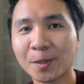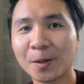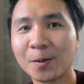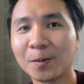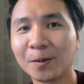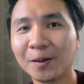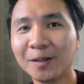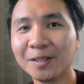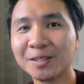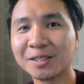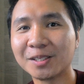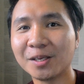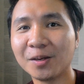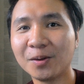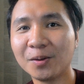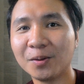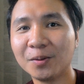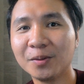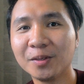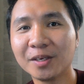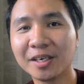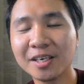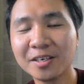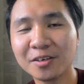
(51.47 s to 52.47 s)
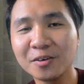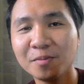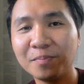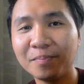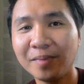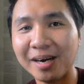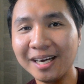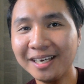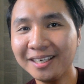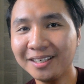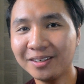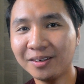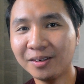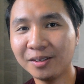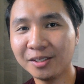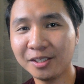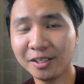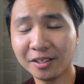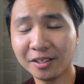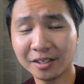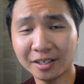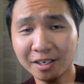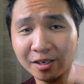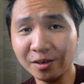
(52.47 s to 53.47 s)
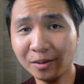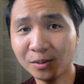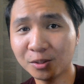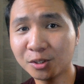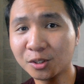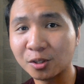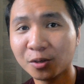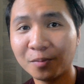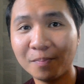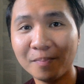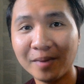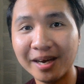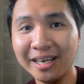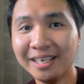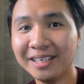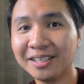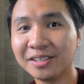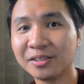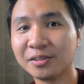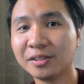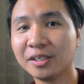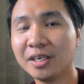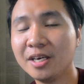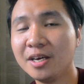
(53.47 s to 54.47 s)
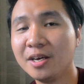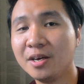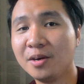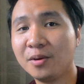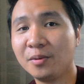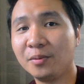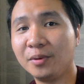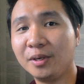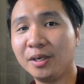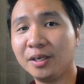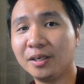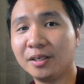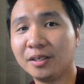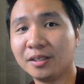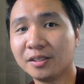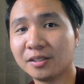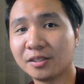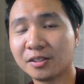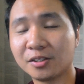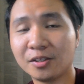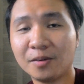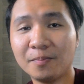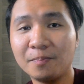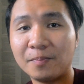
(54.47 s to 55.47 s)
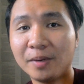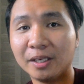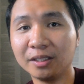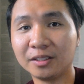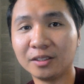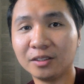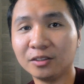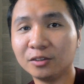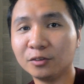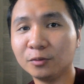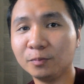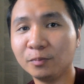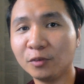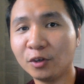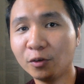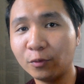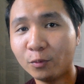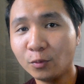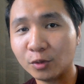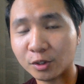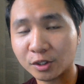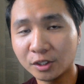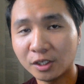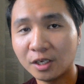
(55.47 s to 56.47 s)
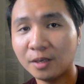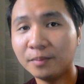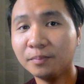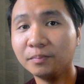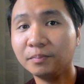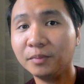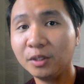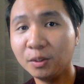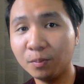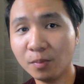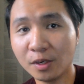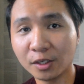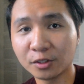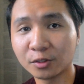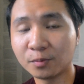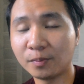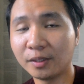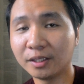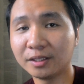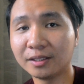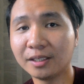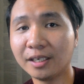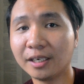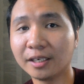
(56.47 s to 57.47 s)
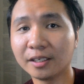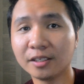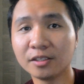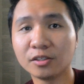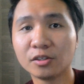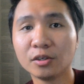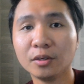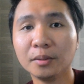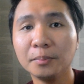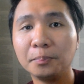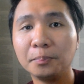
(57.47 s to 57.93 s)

Okay, so you can also combine this with some beatbox pattern like this.